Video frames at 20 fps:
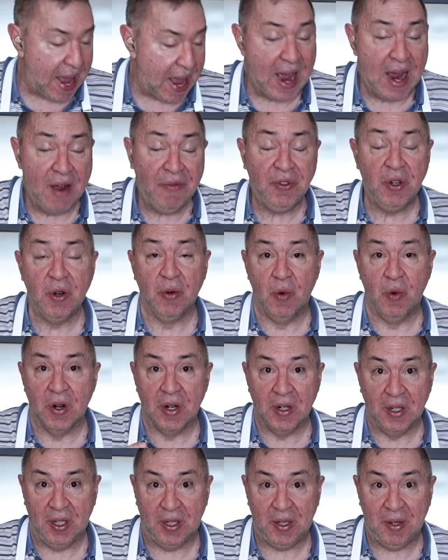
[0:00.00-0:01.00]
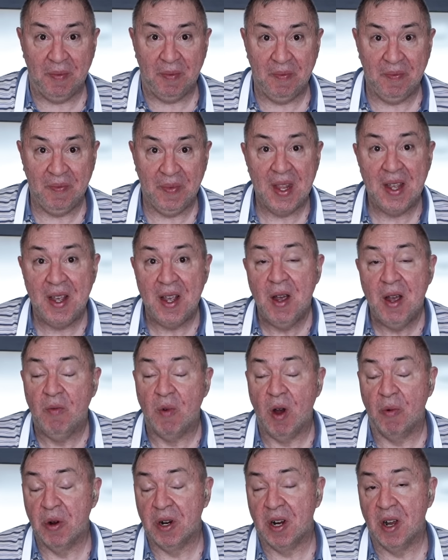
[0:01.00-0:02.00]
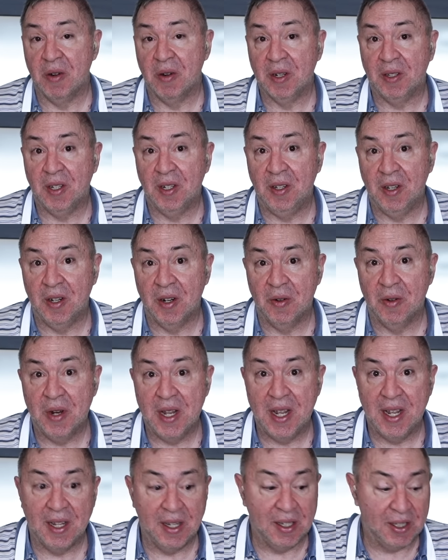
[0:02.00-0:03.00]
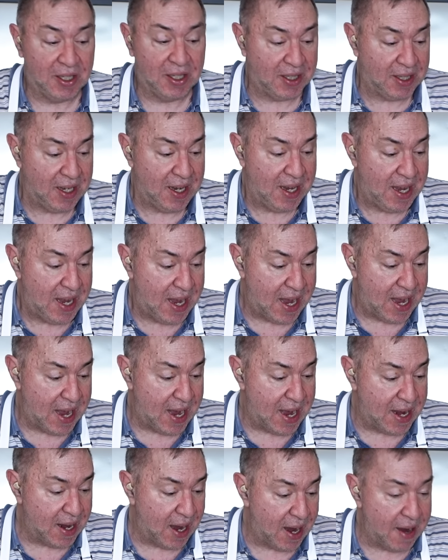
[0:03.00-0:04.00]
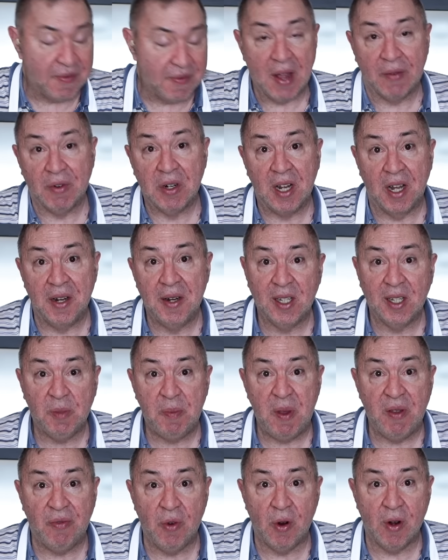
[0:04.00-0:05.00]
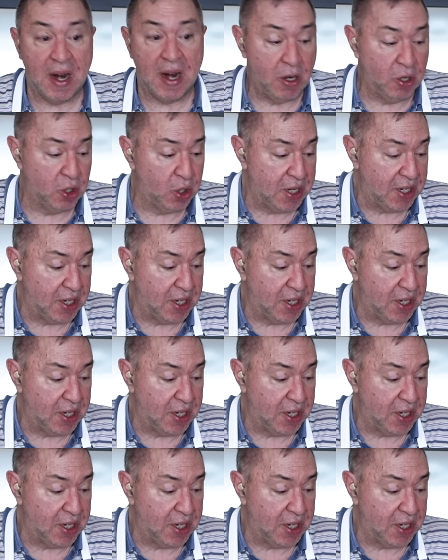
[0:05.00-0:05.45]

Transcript: Afterwards, what we're going to do is, and I've never done this before, I usually